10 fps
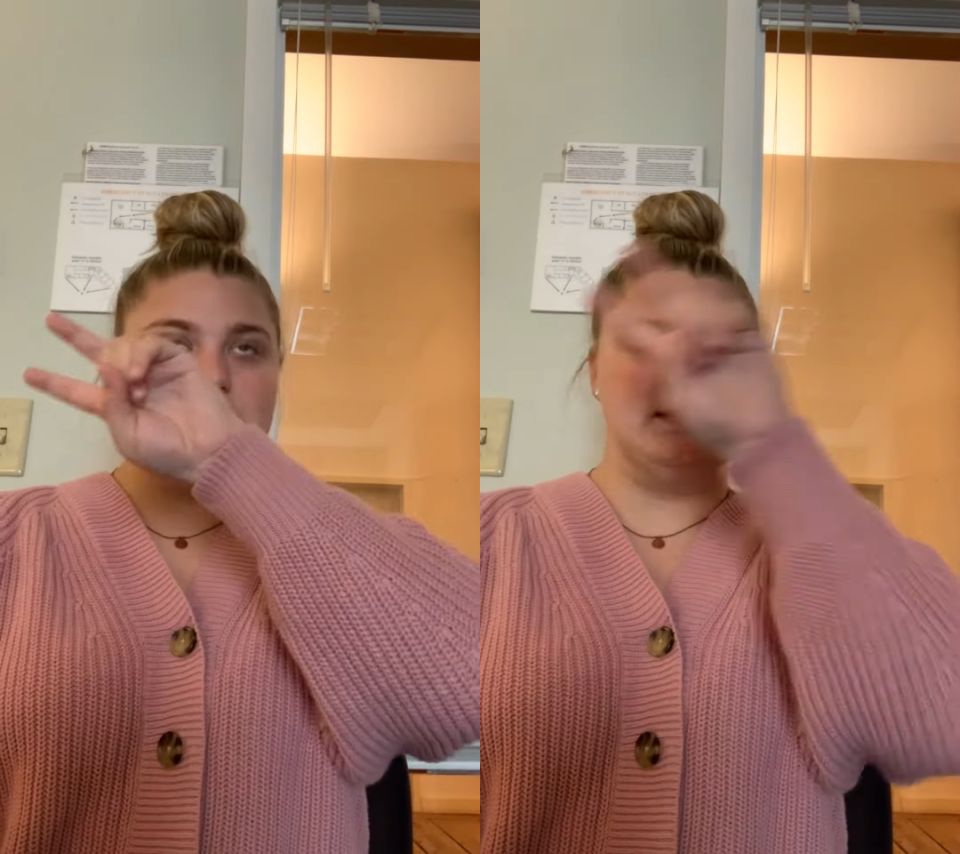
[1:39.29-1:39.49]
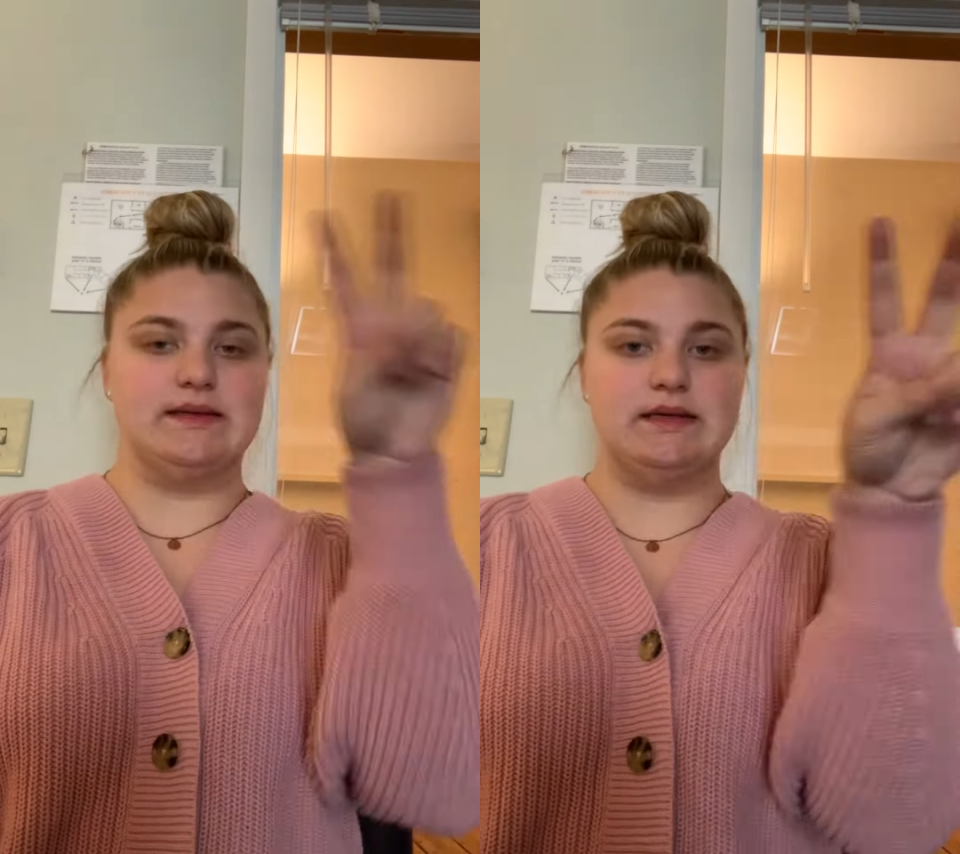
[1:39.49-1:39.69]

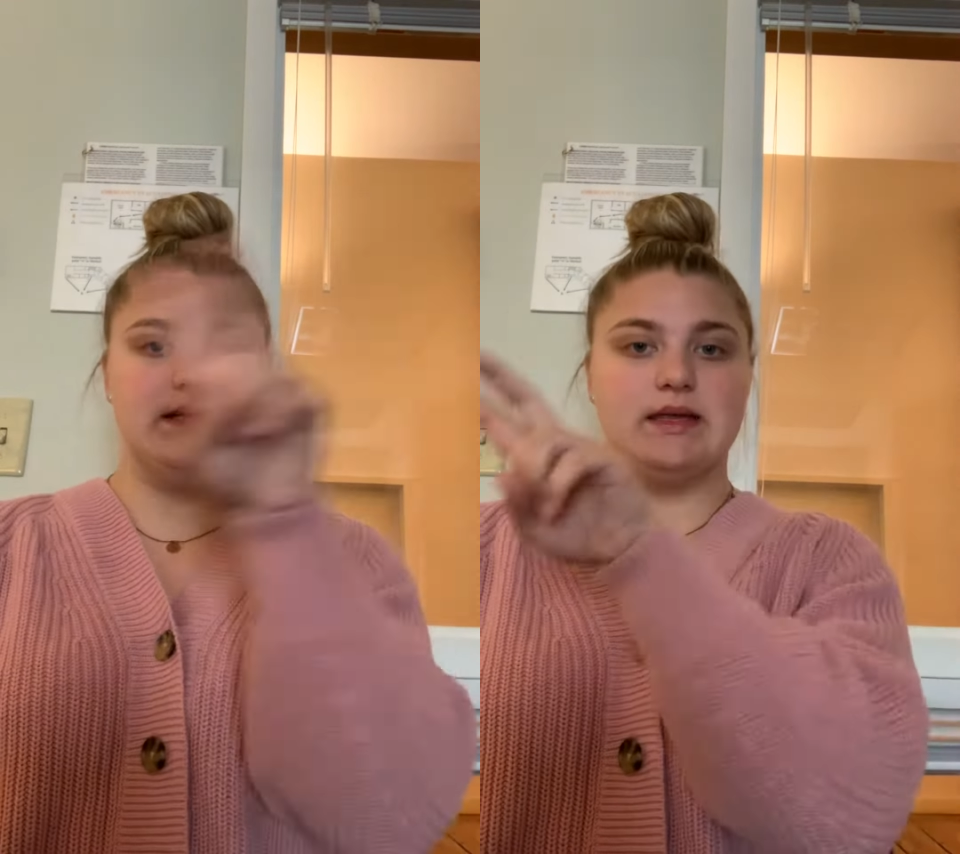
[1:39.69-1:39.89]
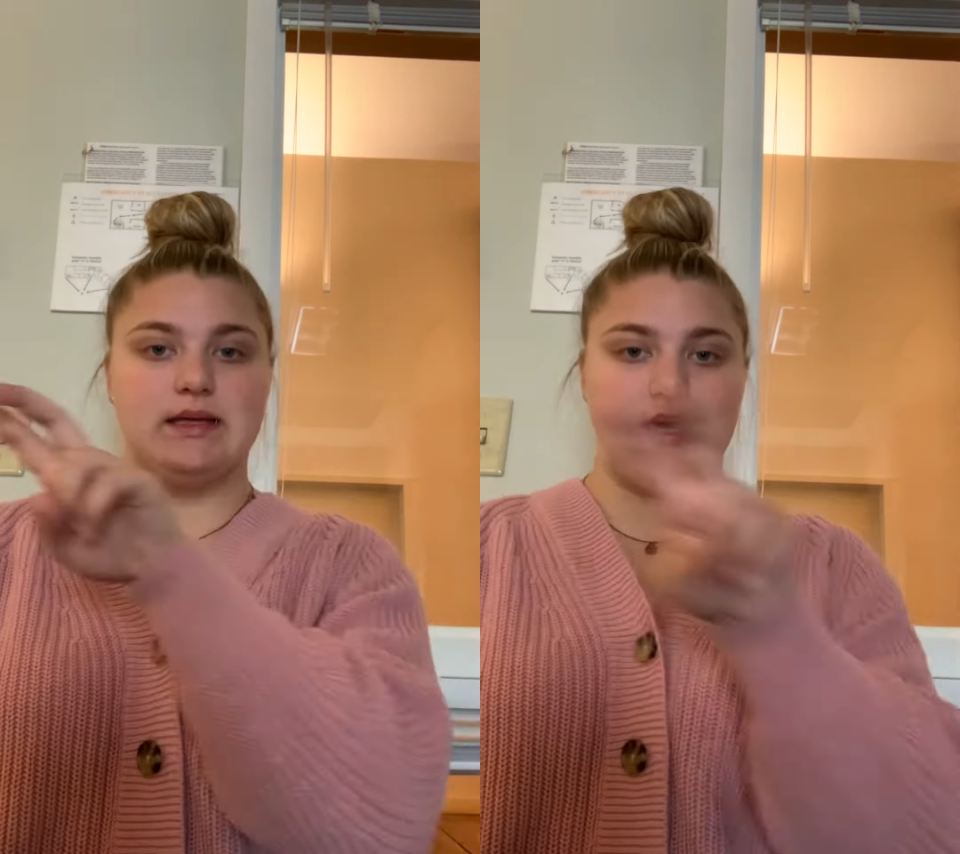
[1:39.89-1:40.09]
Z
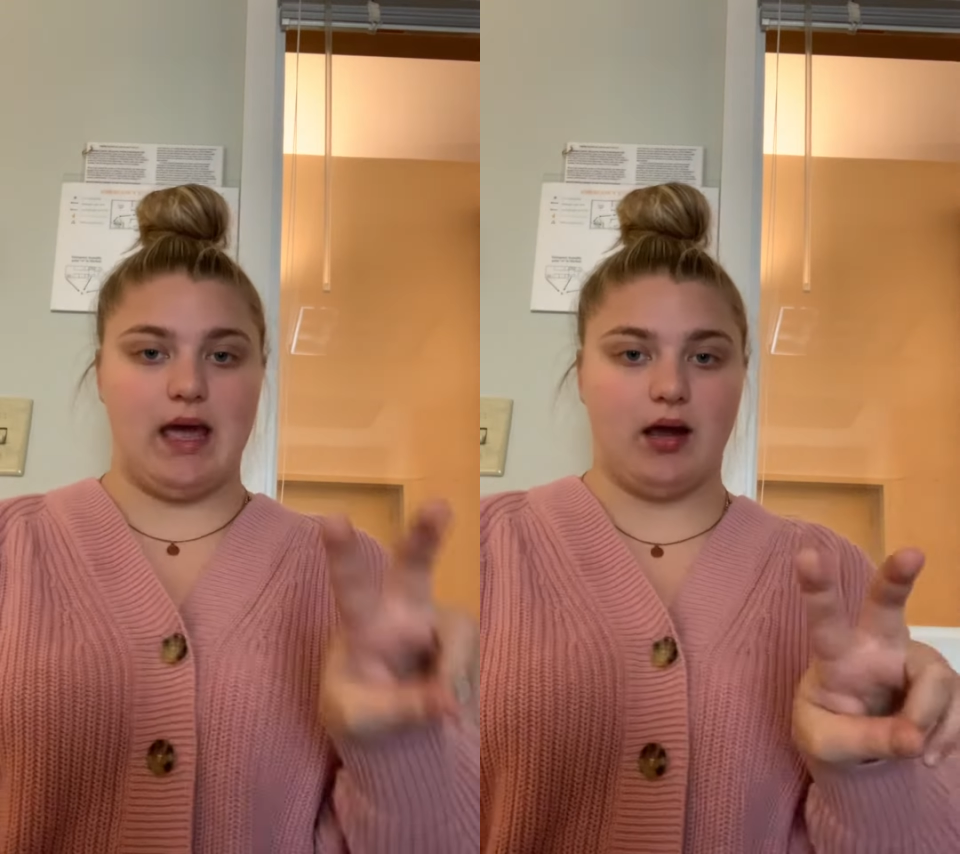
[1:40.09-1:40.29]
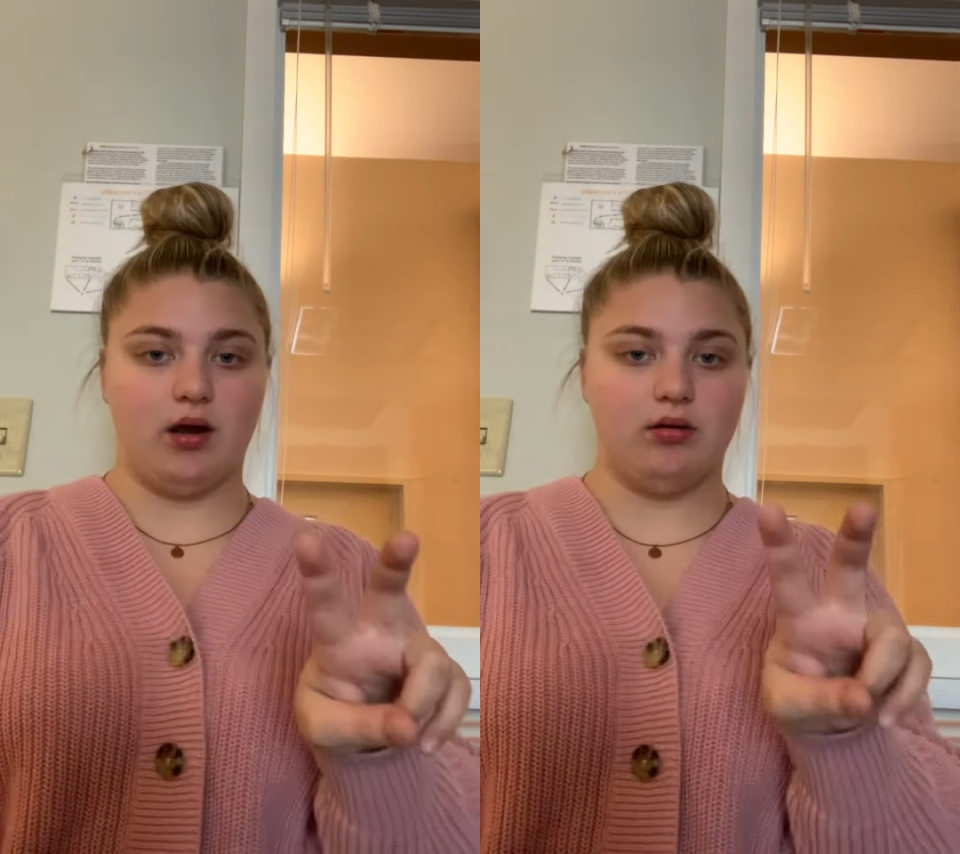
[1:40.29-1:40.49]
in the
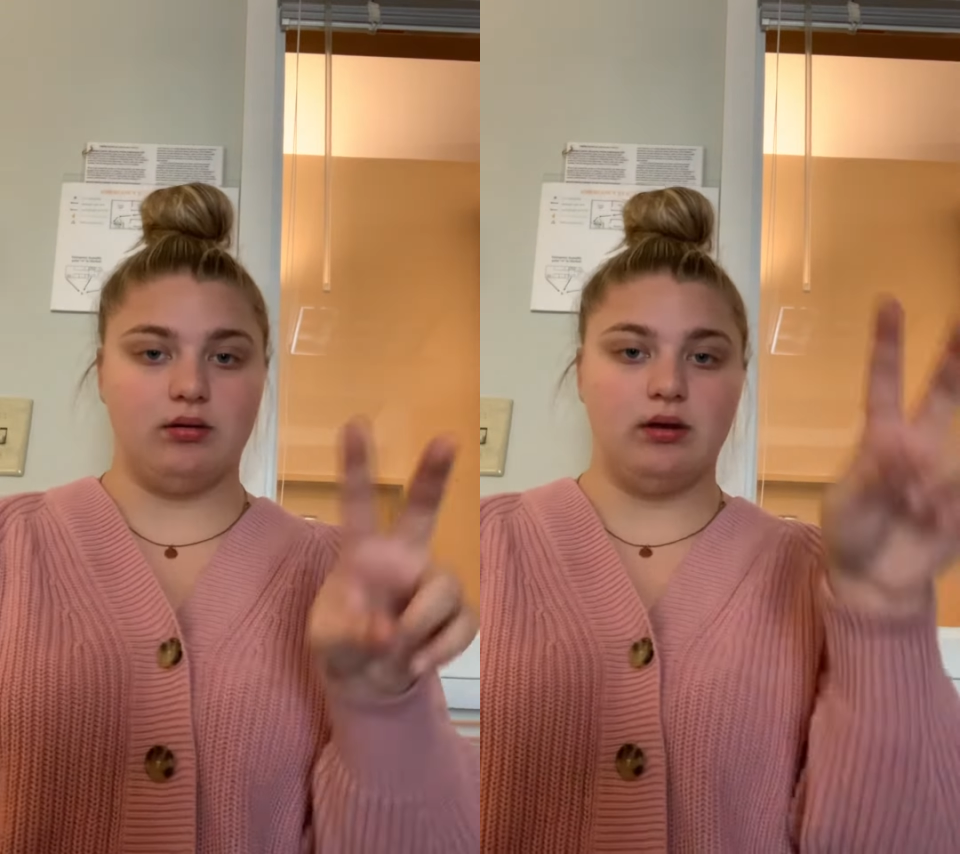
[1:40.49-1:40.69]
air.